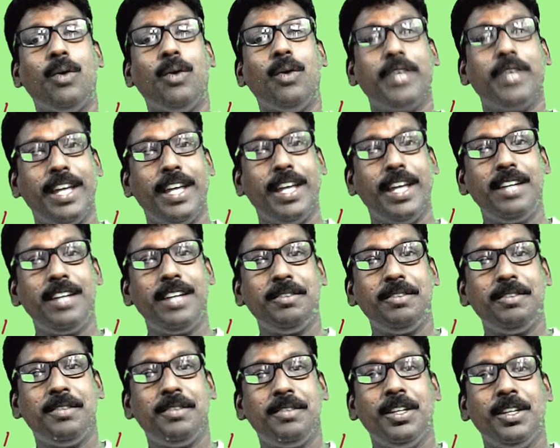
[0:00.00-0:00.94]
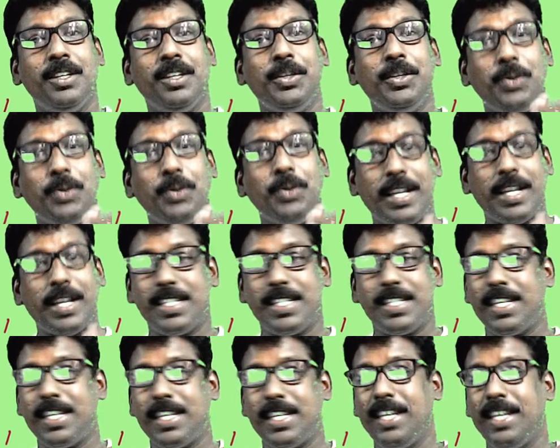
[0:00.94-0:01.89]
here you can
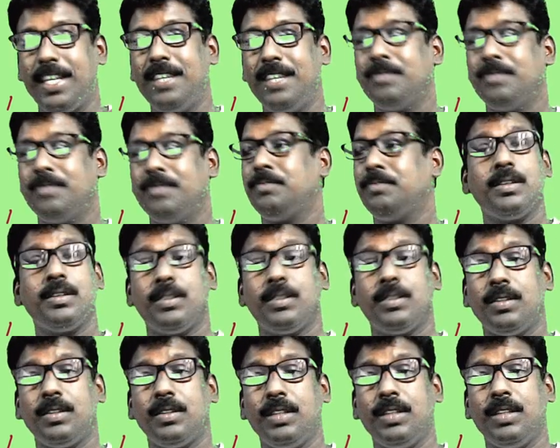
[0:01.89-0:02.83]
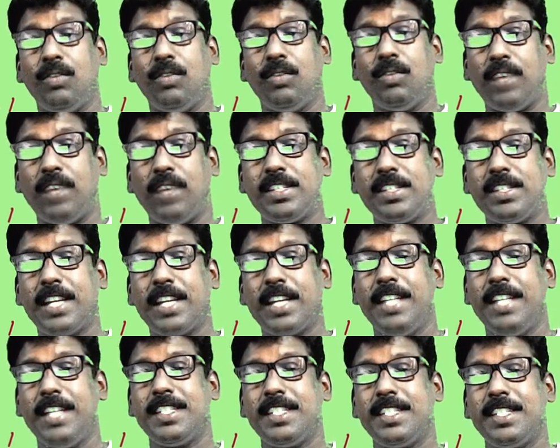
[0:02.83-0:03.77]
see, in the first
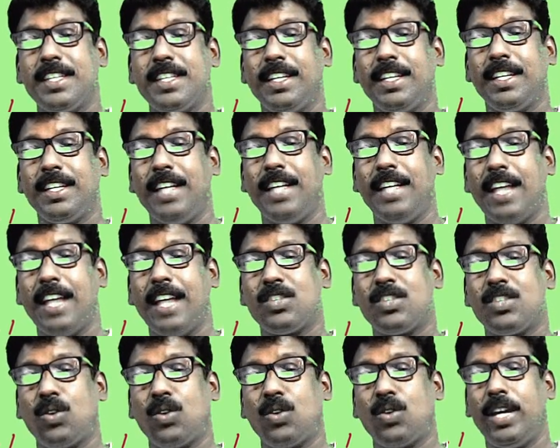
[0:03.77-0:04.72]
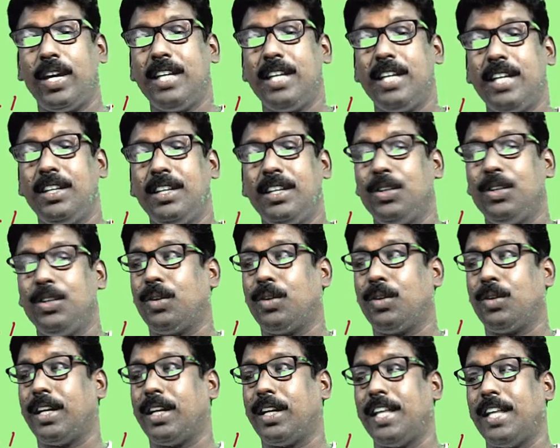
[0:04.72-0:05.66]
case a square you
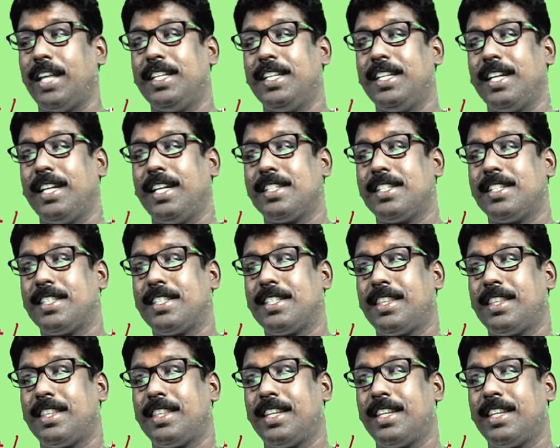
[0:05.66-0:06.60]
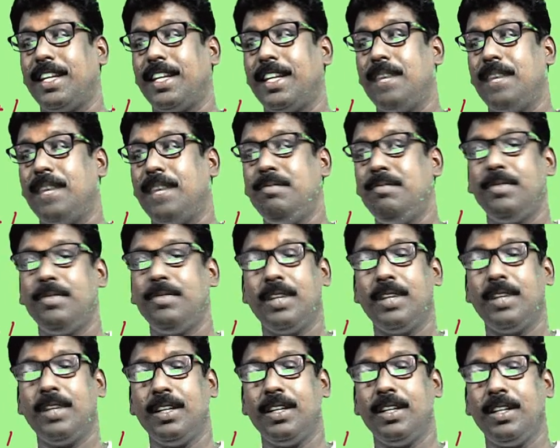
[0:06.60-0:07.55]
can write it as 3m.
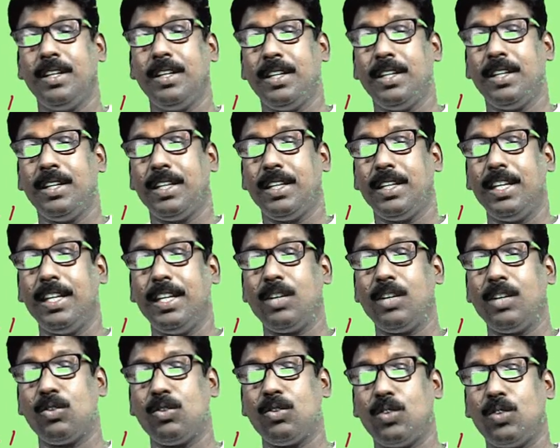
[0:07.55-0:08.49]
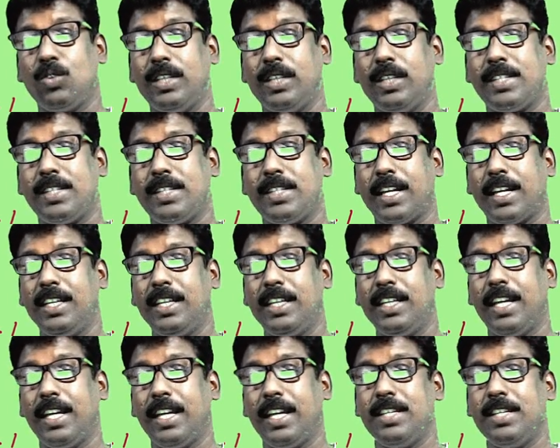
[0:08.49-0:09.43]
Here also in the
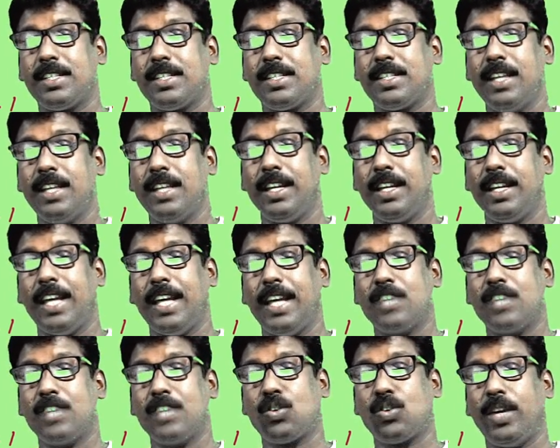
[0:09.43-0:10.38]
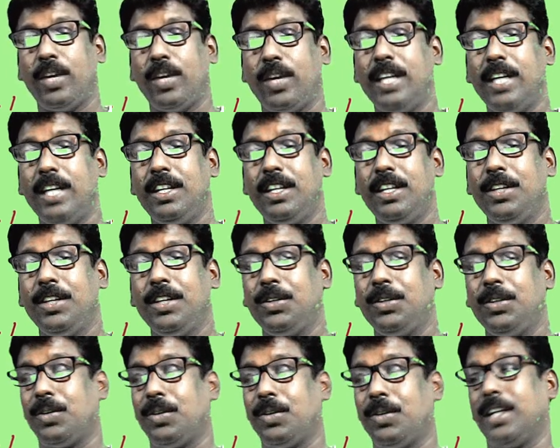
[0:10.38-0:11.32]
second case a square
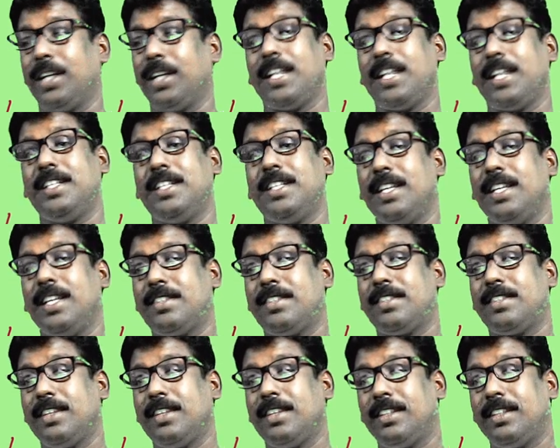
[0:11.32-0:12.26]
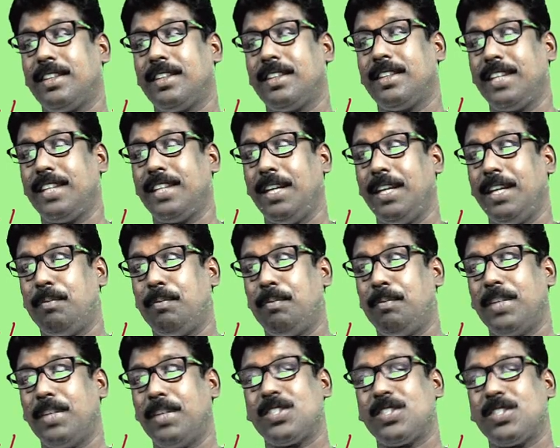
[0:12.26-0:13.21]
you can write it as 3m
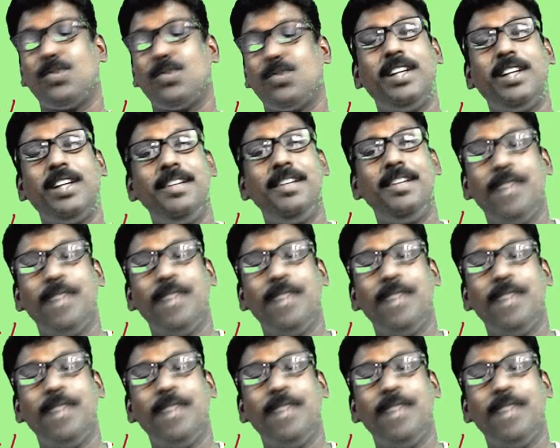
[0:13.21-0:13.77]
plus 1.